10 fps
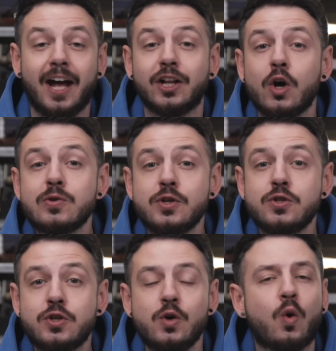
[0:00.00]
allows you
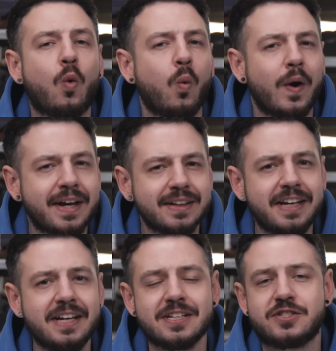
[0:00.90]
to
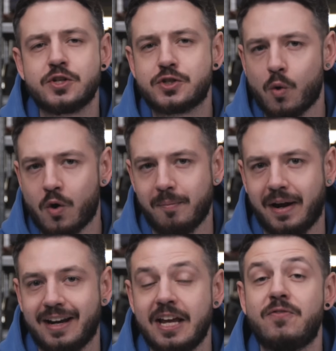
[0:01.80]
quickly
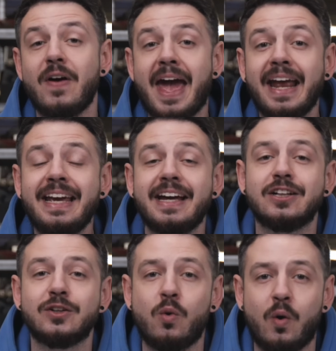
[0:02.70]
determine if any
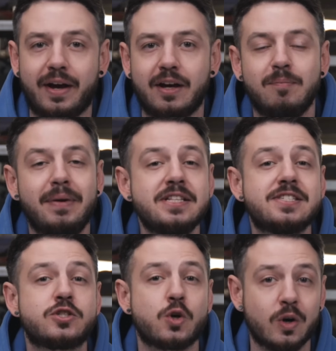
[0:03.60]
alloy meets
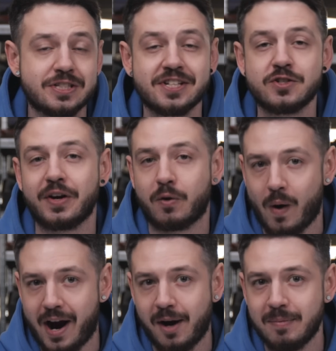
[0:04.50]
certain
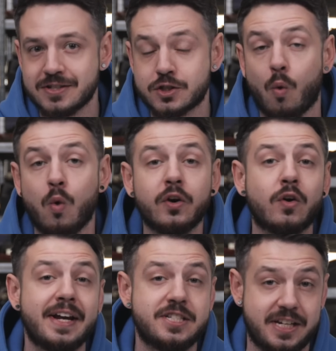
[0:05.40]
requirements or
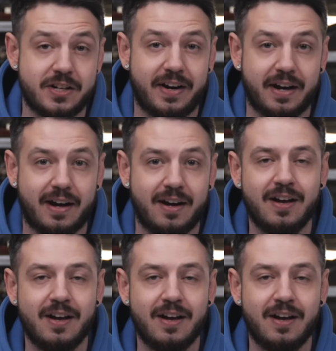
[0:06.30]
criteria.